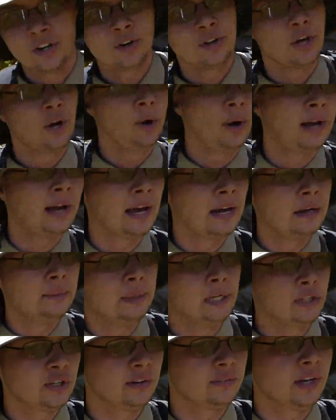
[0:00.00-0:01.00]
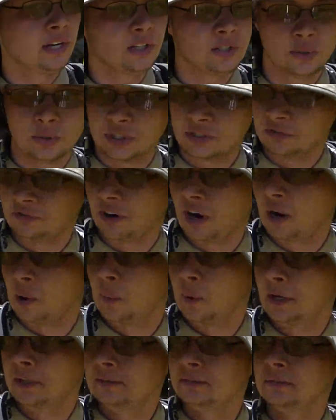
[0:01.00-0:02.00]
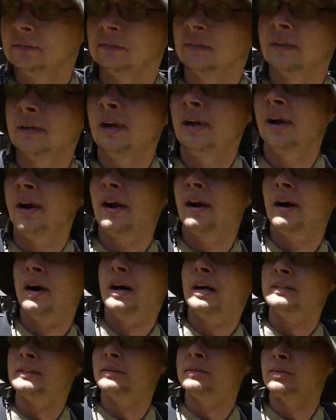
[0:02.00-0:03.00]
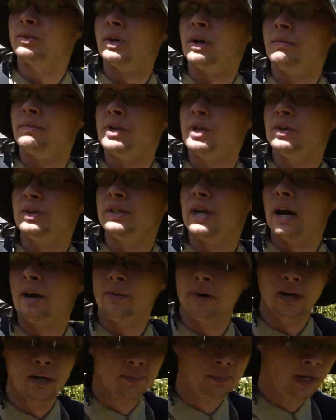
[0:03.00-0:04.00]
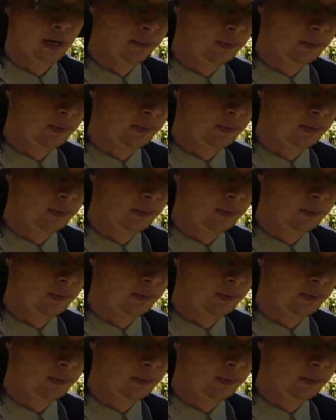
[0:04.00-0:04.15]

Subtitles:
know though, I gotta make sure I've got a source of firewood. So I'll have to go scout around up there,